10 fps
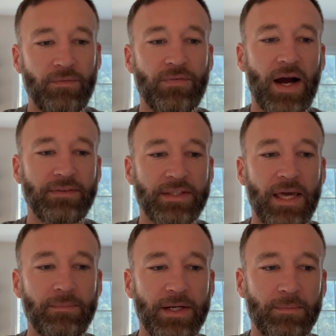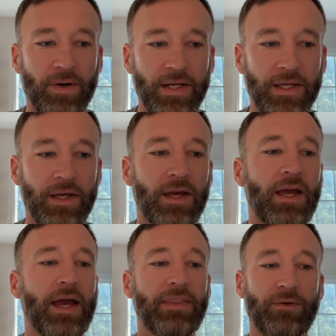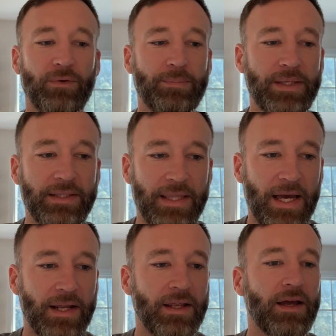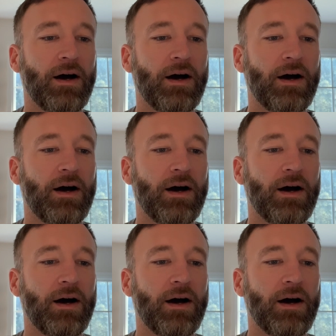5 to 10 minute break and then repeat that.